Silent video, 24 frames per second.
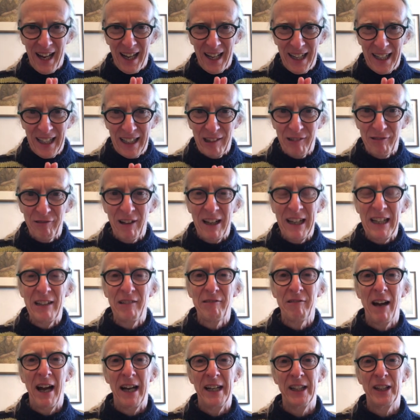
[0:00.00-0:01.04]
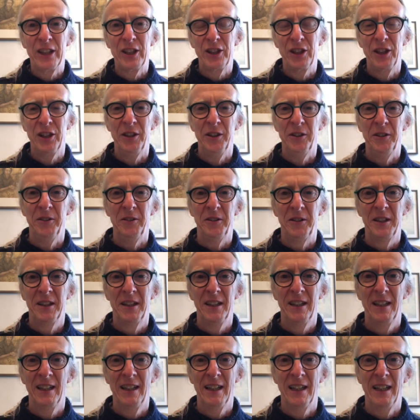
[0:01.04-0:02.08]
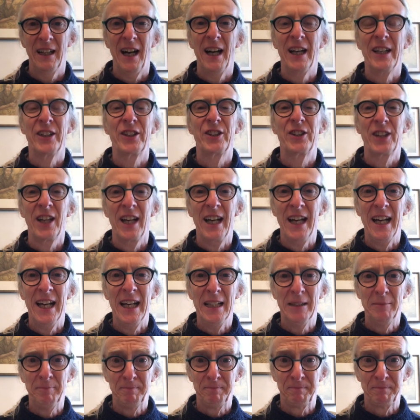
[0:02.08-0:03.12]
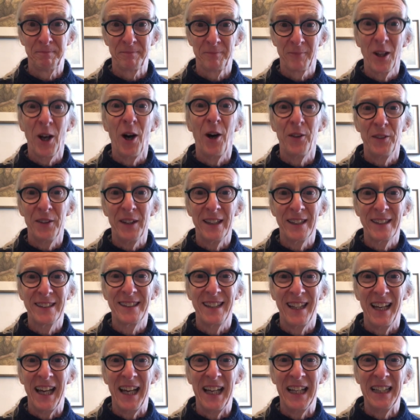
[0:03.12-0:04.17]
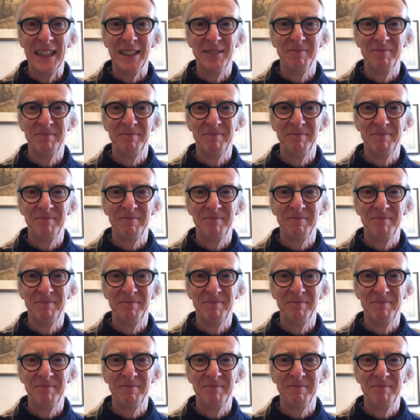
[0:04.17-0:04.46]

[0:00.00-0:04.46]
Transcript: In great gratitude, I share on this day